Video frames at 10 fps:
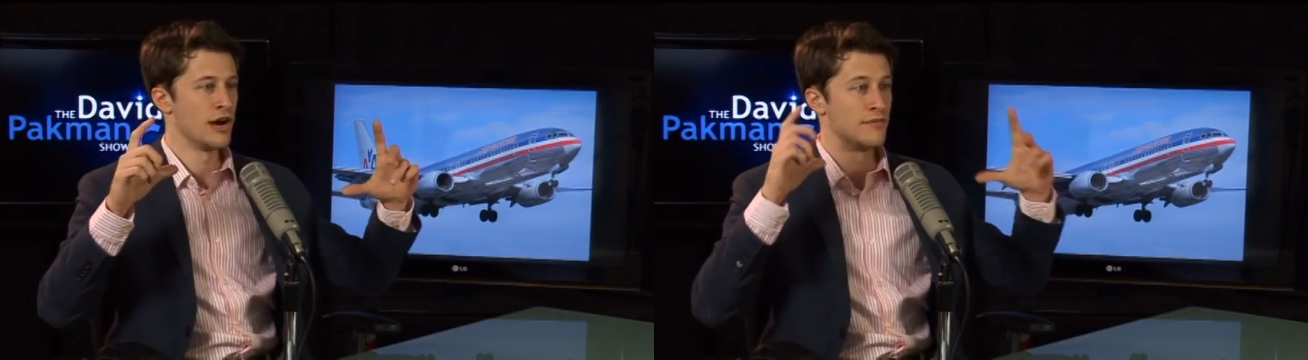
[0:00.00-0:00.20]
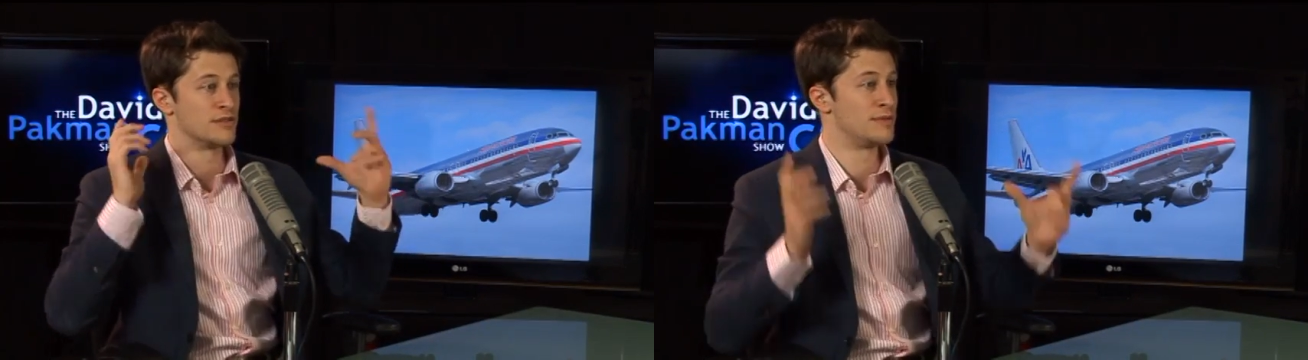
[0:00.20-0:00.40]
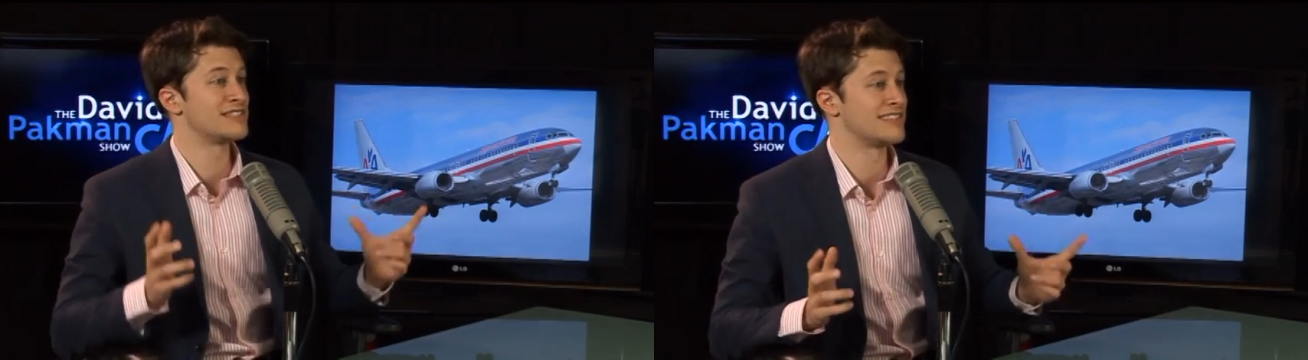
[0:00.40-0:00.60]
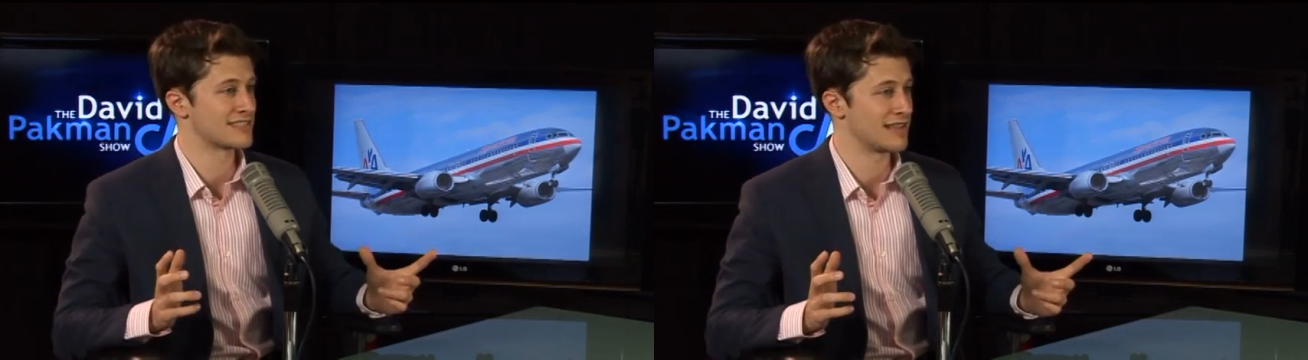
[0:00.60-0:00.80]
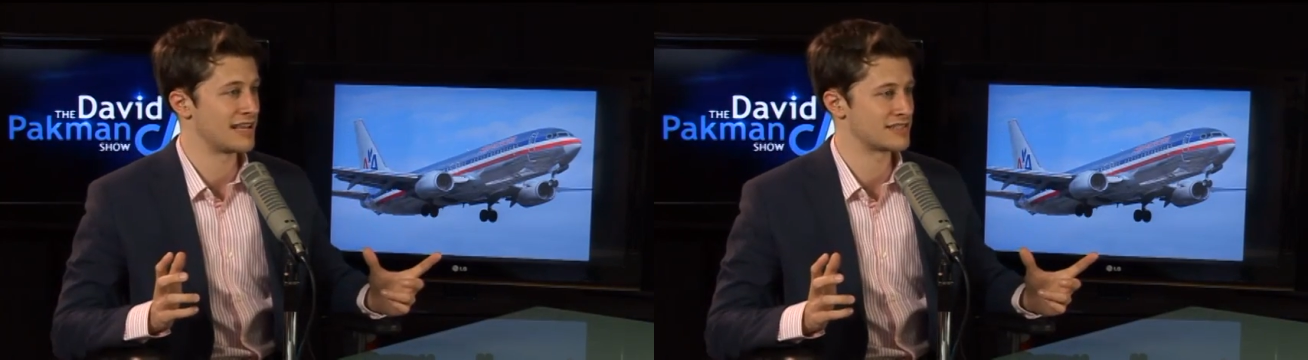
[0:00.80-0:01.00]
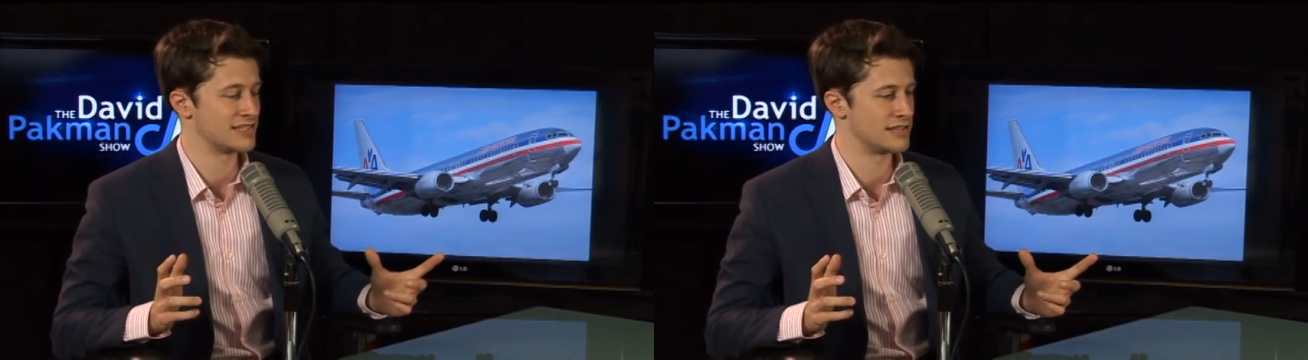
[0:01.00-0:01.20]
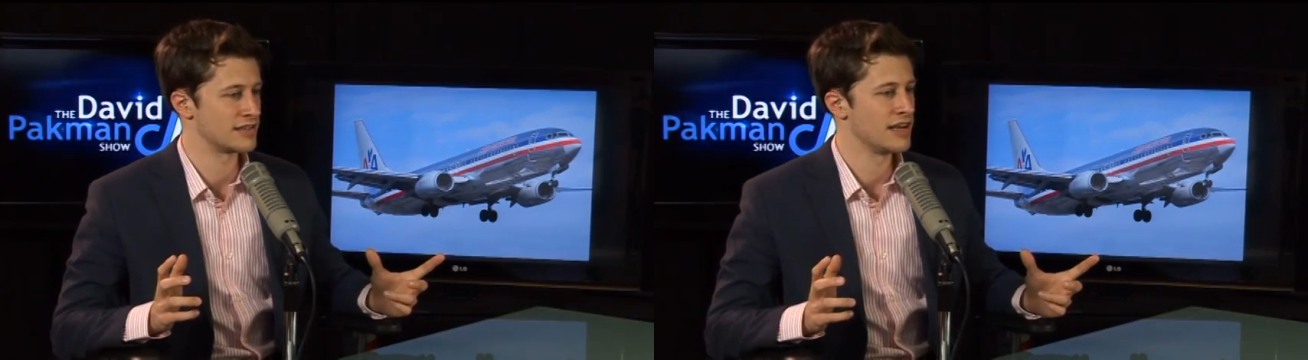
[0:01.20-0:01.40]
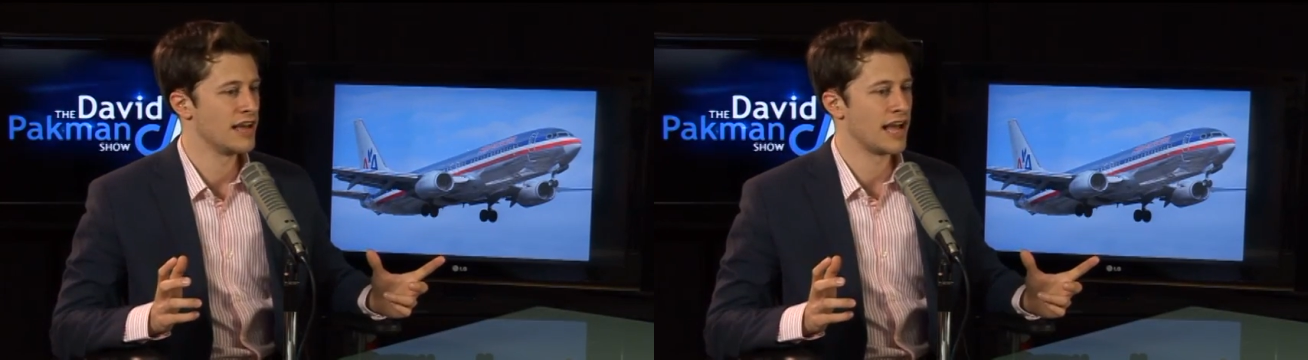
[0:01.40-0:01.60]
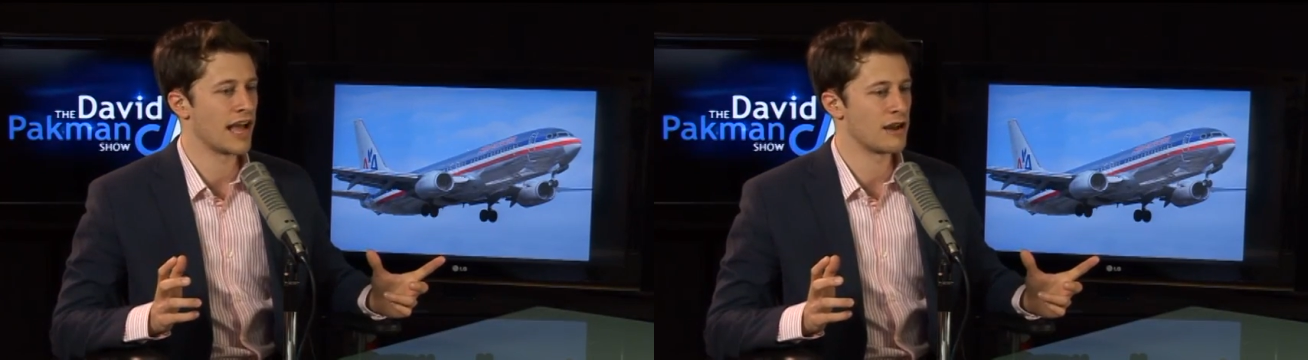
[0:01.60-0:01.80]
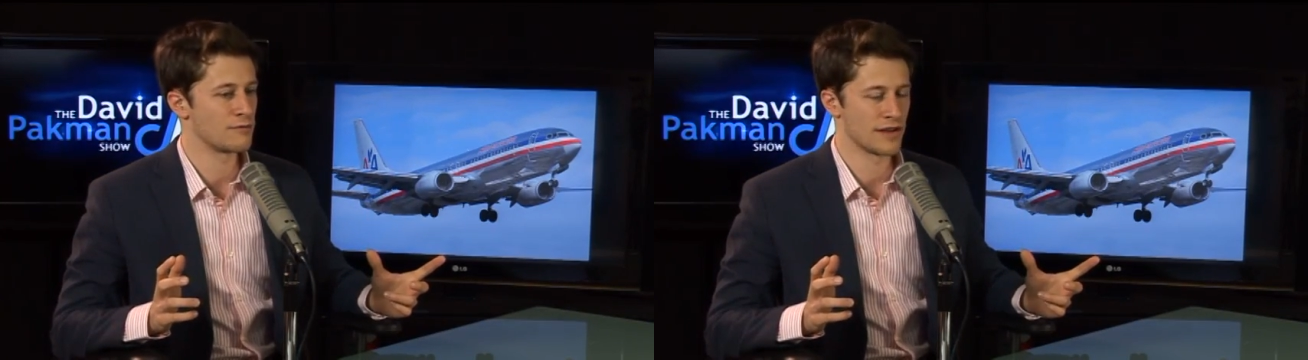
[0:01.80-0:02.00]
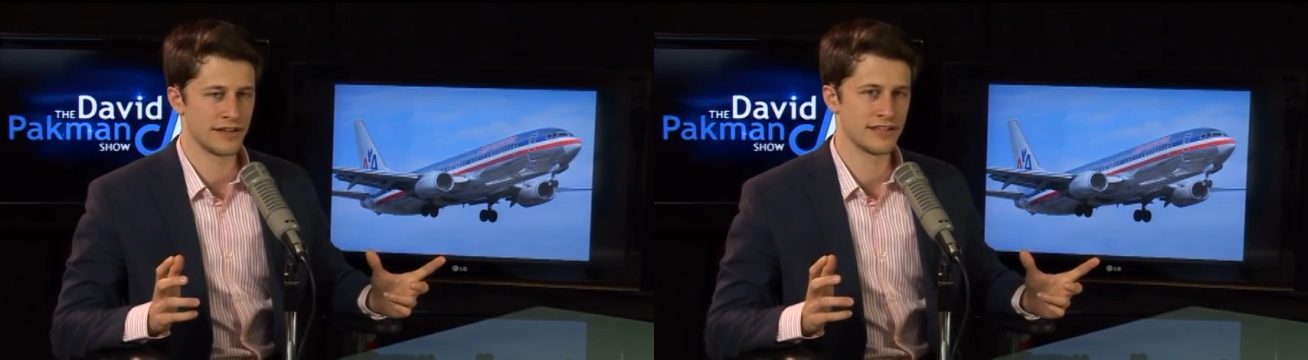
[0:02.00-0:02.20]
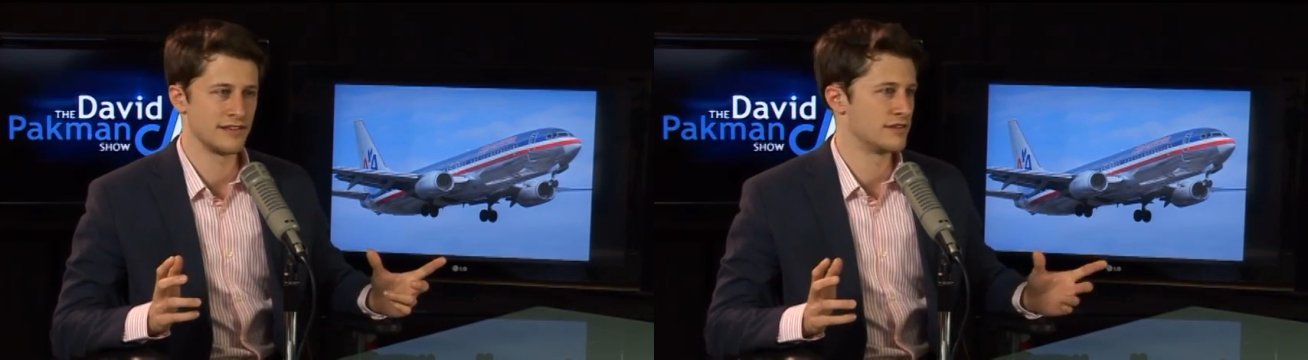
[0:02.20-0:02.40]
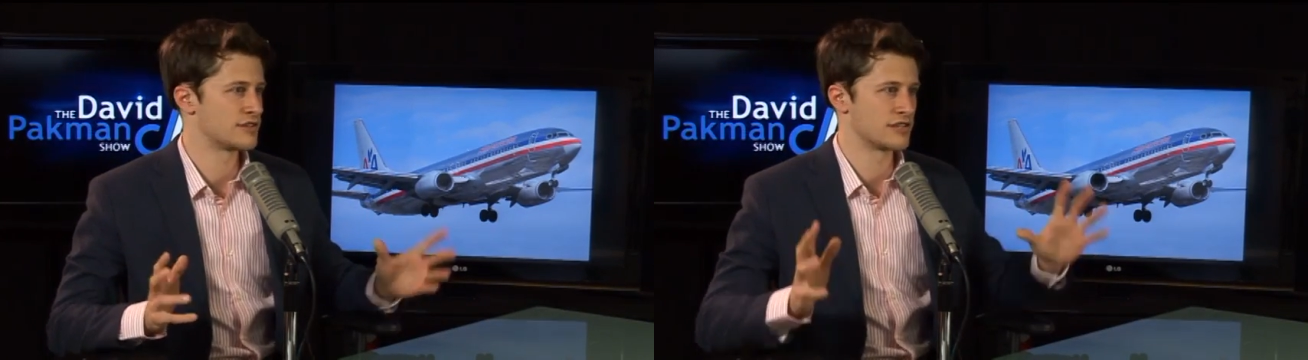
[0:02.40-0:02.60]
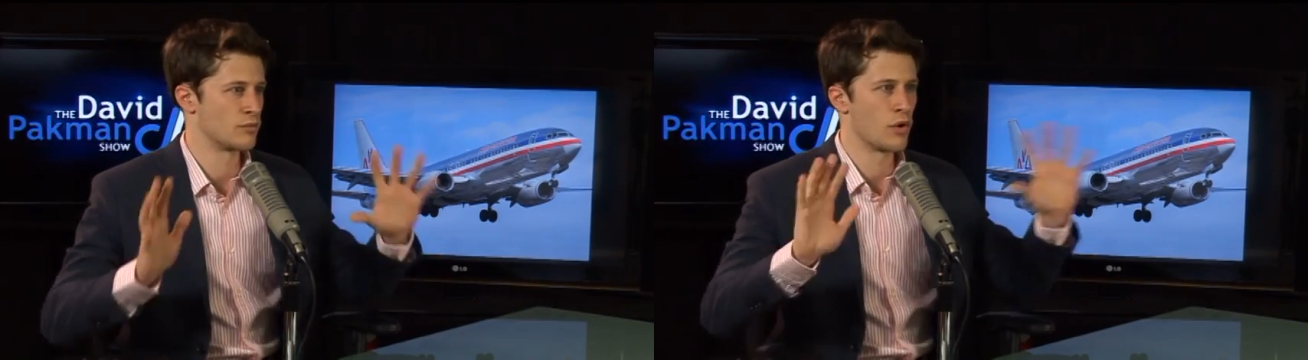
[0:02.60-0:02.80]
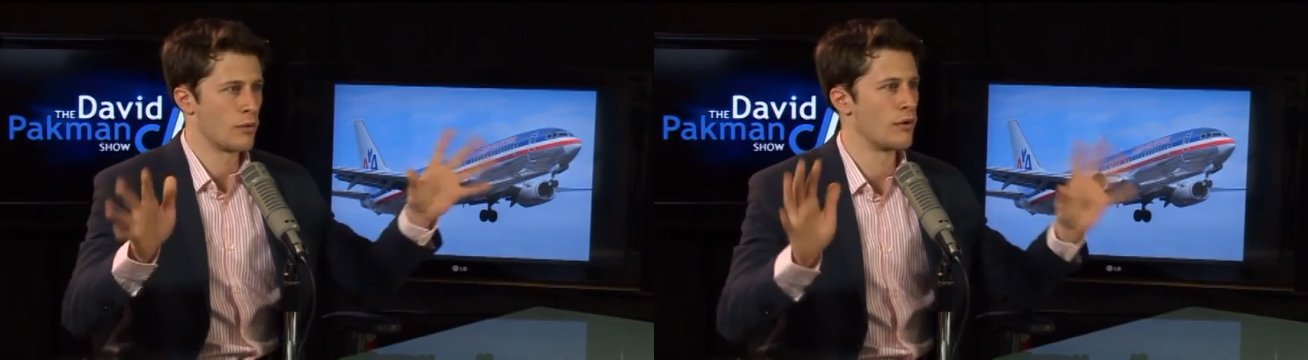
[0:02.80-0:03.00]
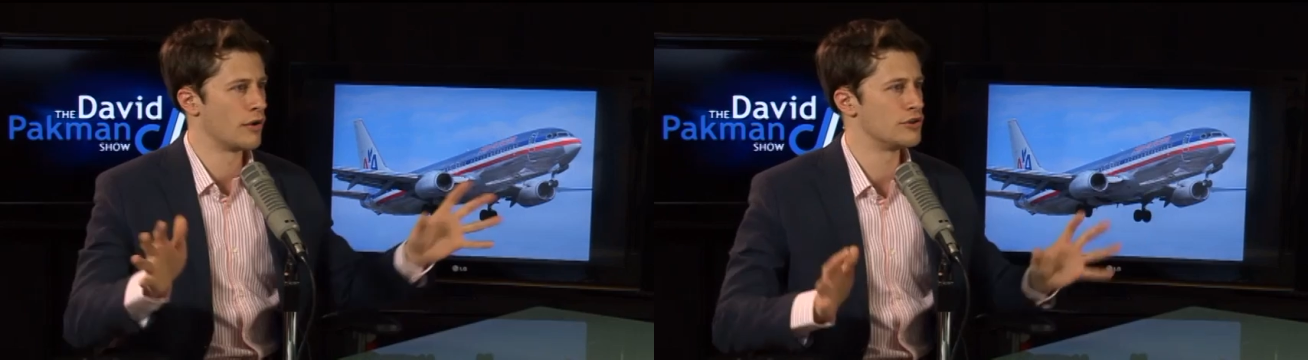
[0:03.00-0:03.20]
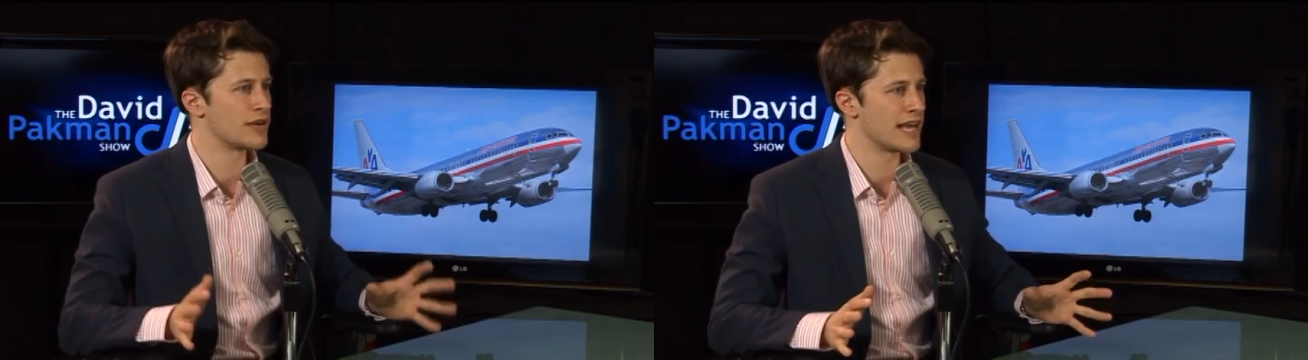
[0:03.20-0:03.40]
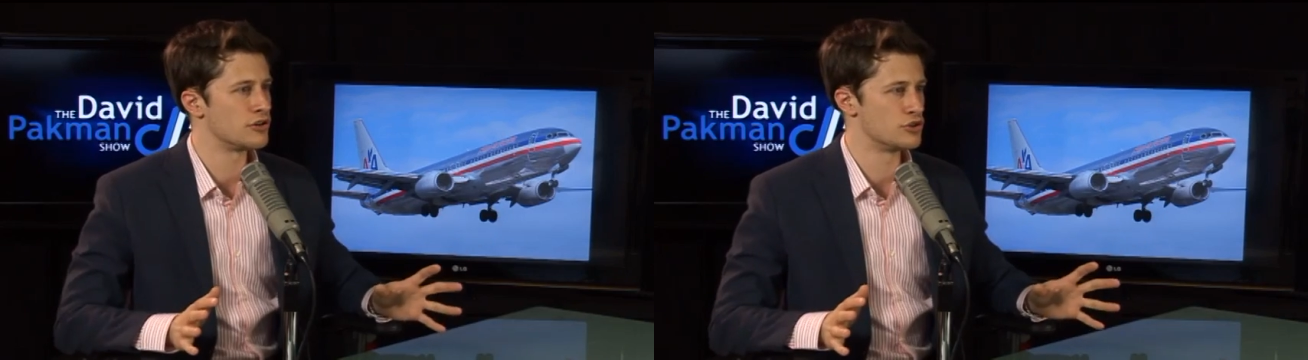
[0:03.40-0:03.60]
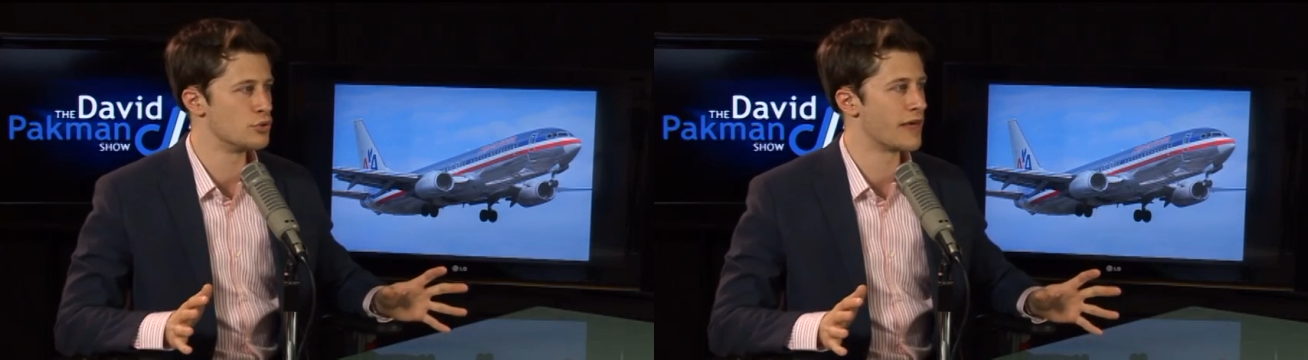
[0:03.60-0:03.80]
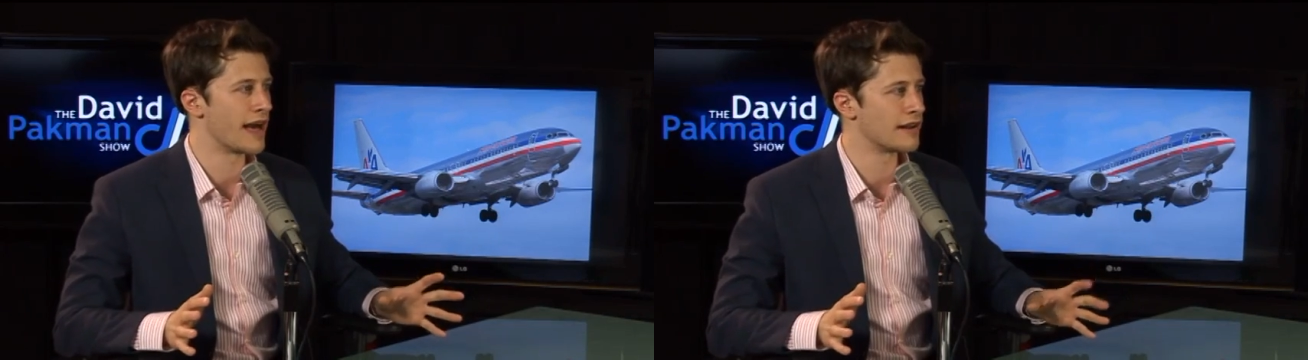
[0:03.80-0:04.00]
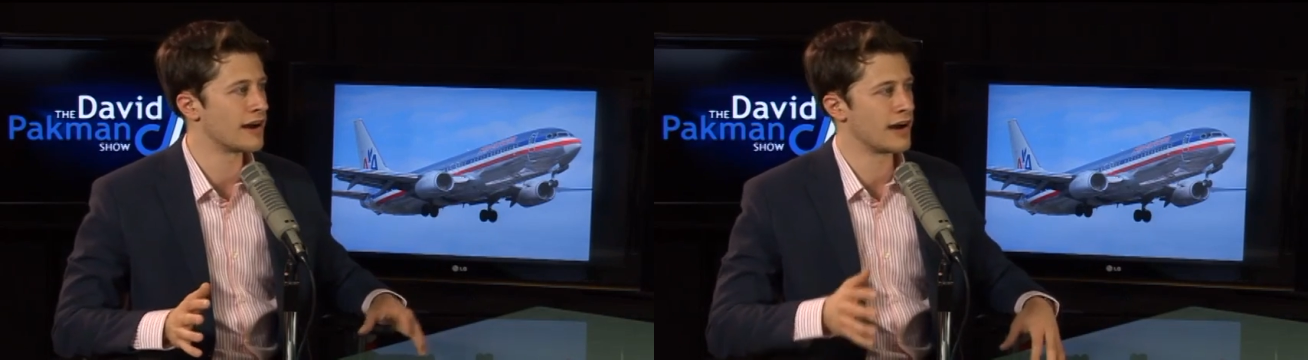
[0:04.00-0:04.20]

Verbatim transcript: of his business class seat, and flight attendants said, Whoa, whoa, whoa, you can't do that.